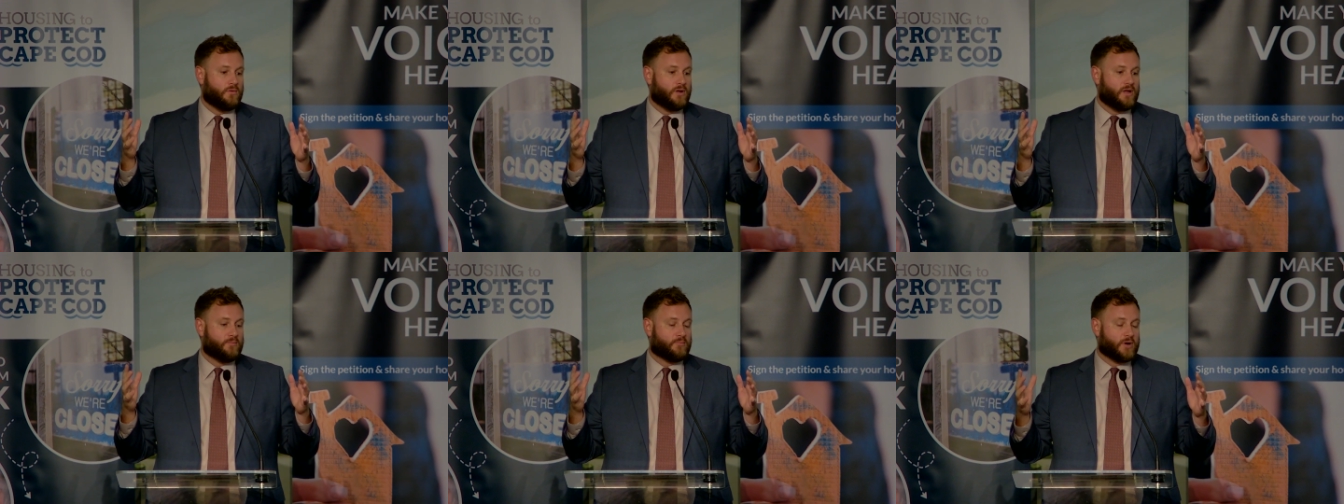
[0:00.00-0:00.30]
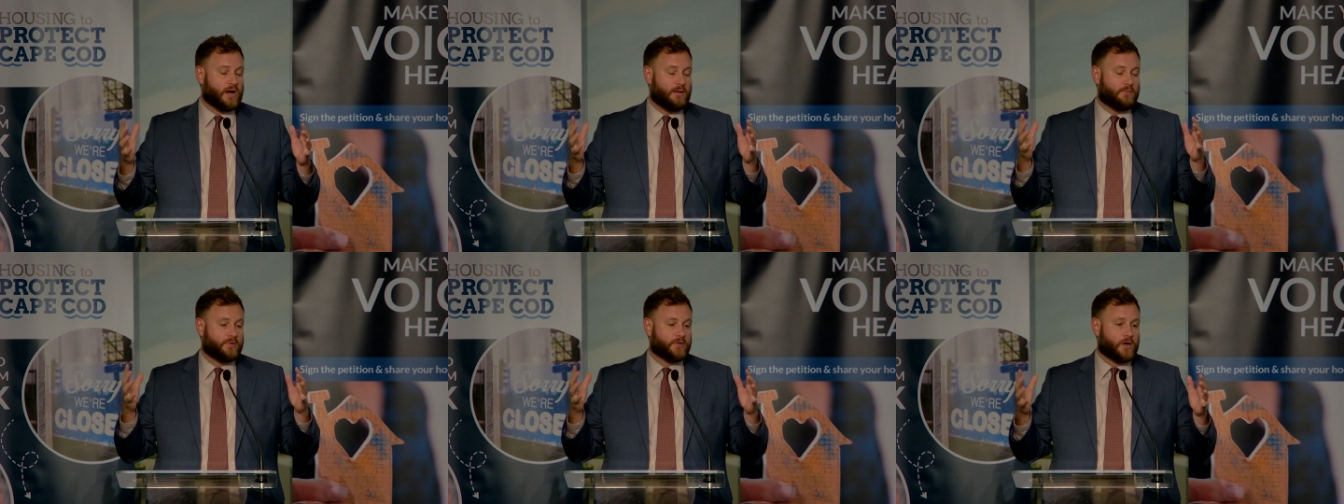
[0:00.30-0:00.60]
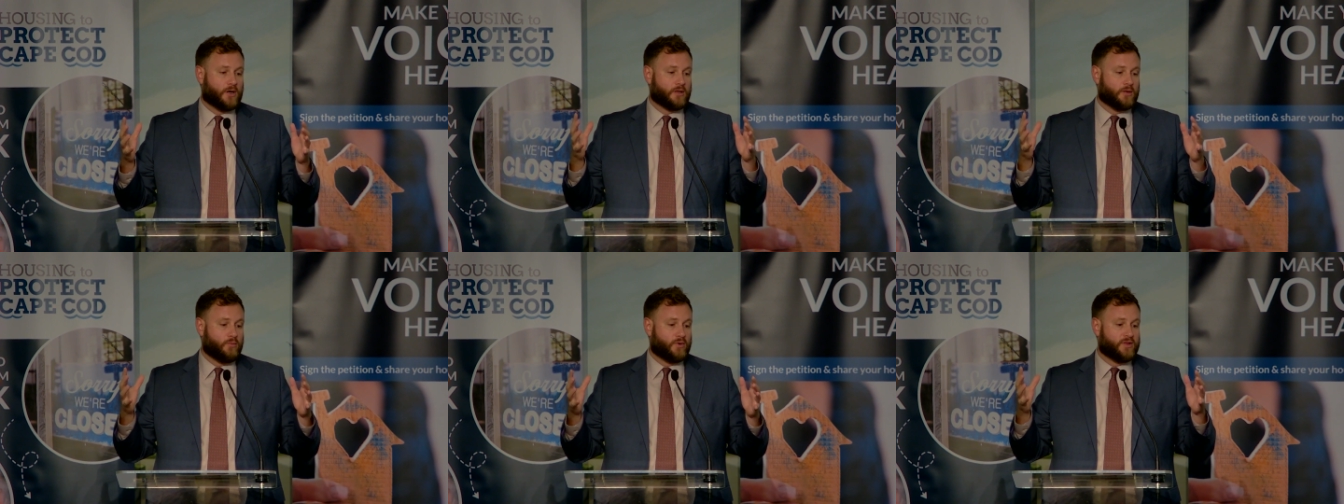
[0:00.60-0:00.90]
probably
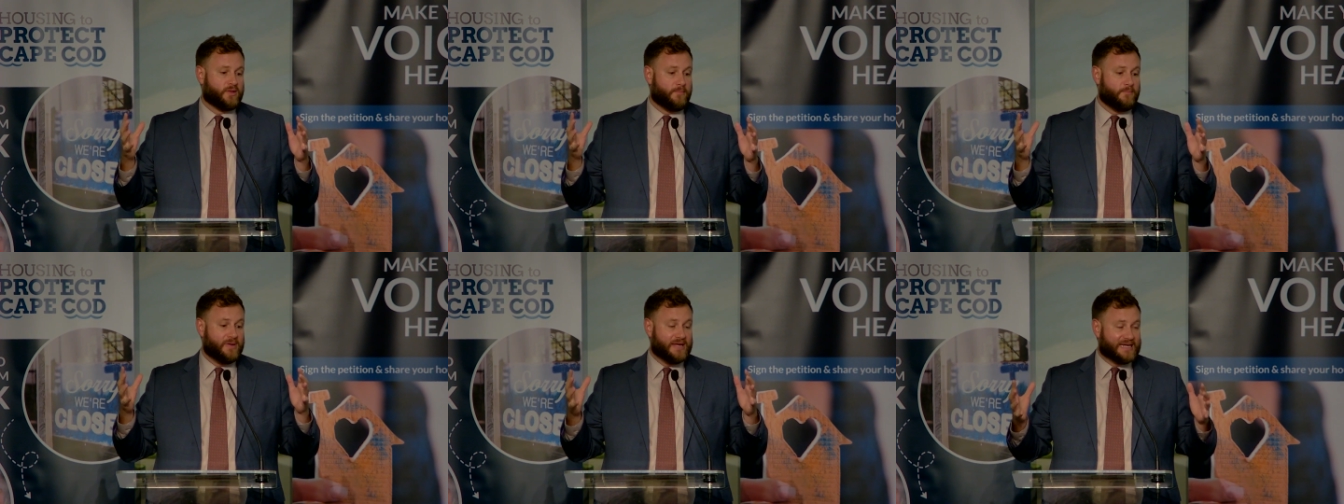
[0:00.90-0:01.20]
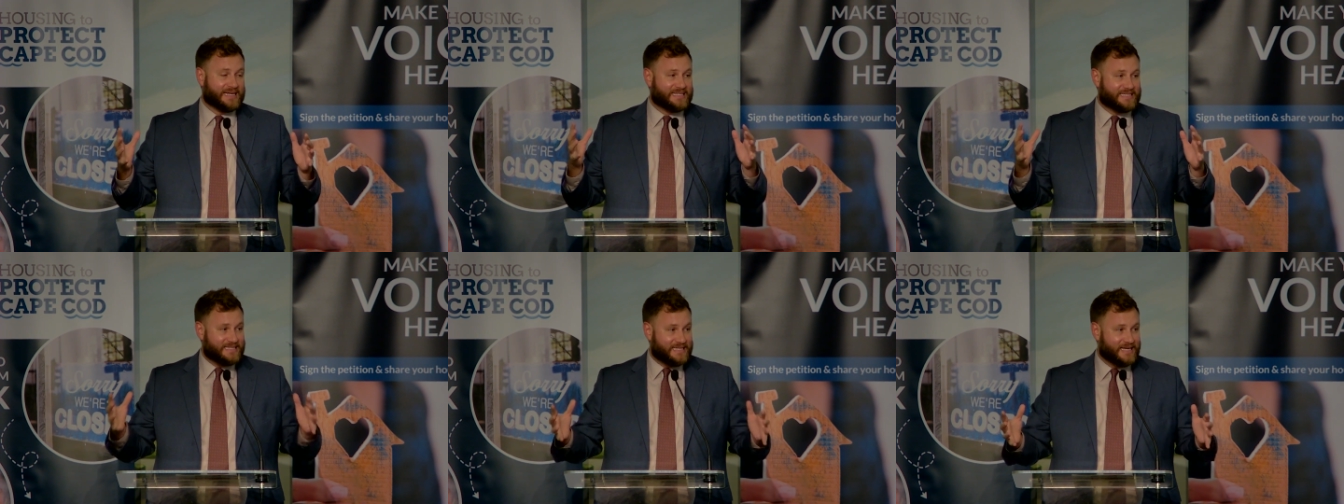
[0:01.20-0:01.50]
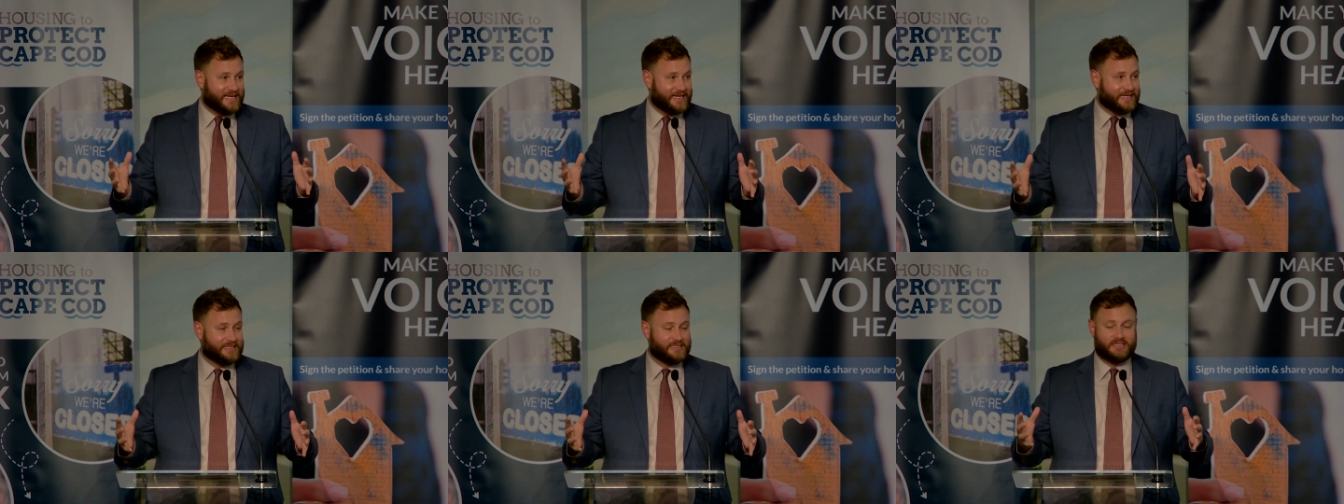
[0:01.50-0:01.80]
arguably one of the biggest
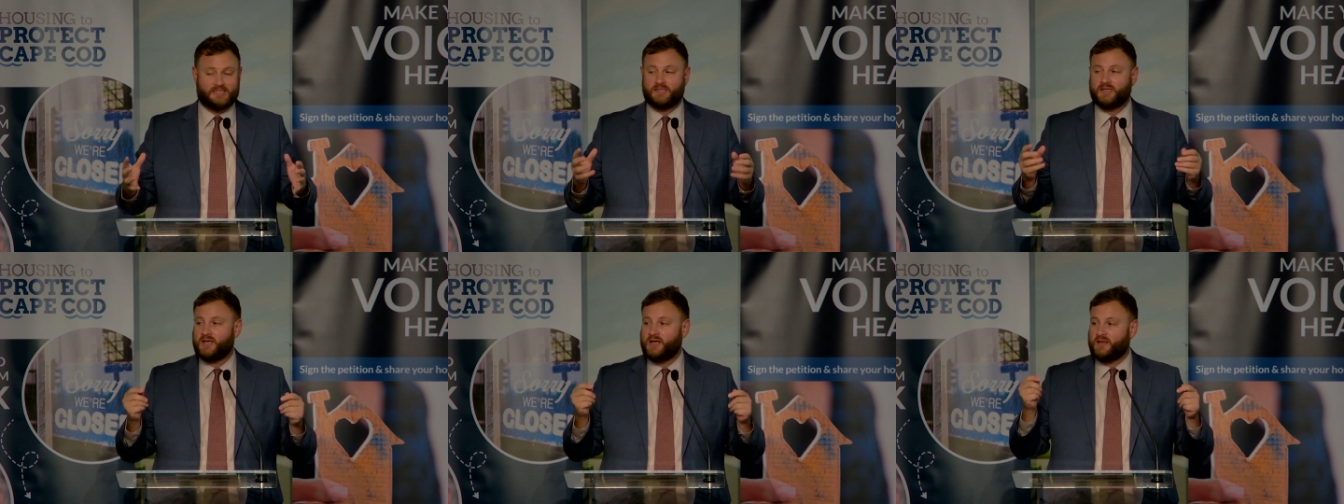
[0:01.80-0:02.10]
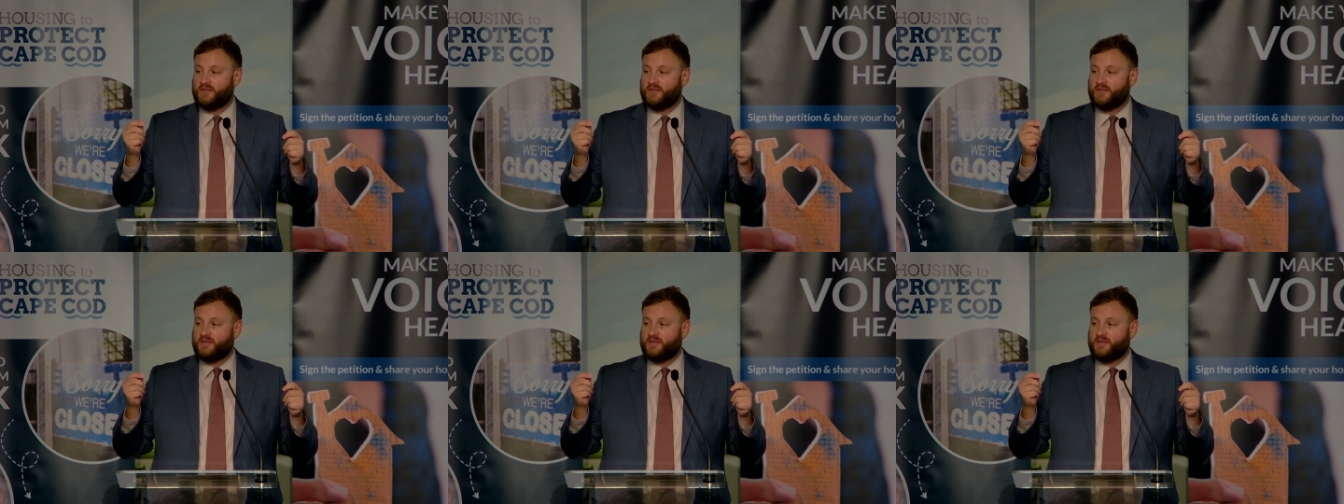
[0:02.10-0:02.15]
things